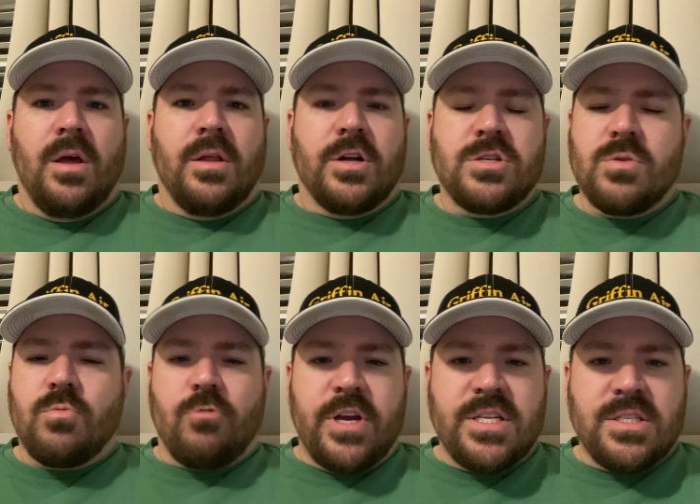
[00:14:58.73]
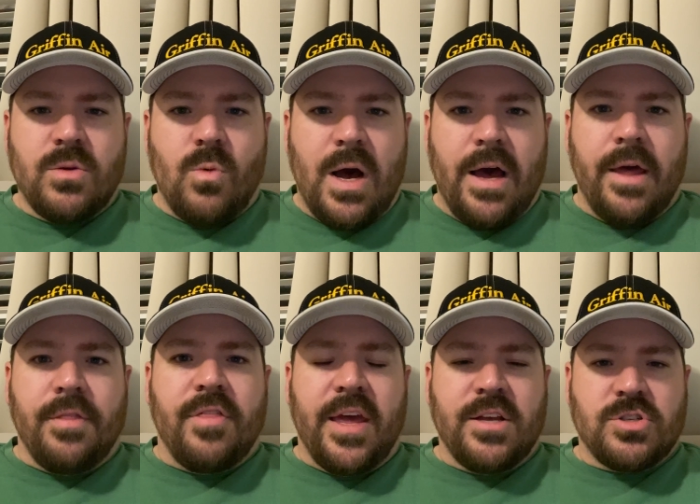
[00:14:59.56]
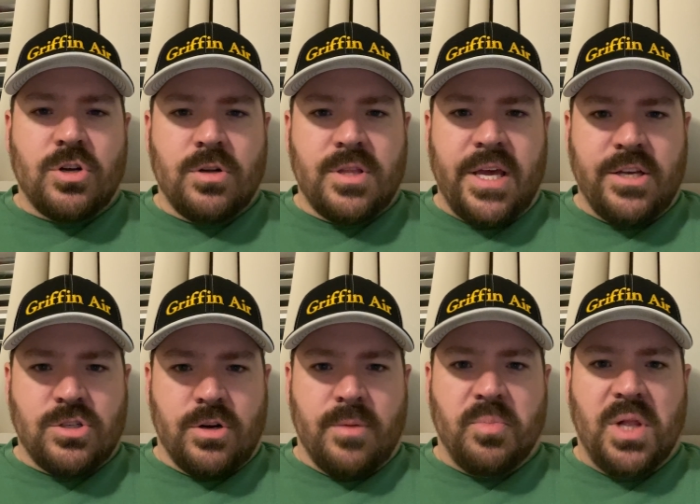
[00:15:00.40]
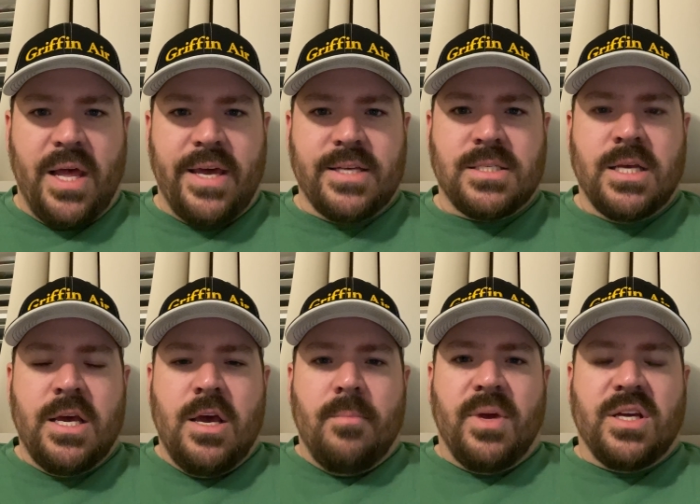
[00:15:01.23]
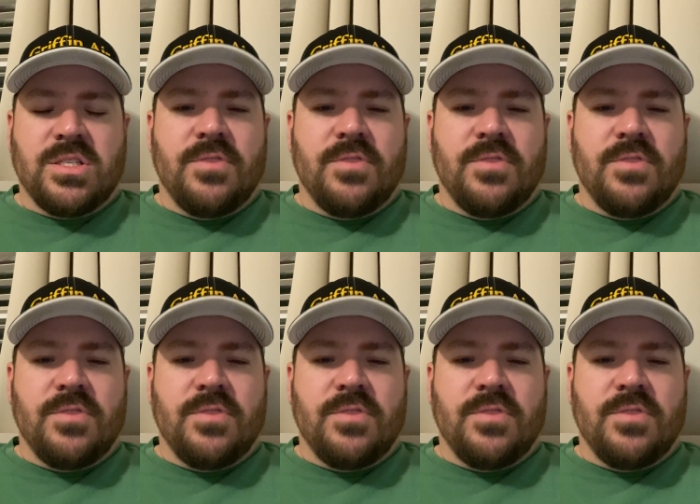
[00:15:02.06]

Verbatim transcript: There's a reason why think certain things are in place because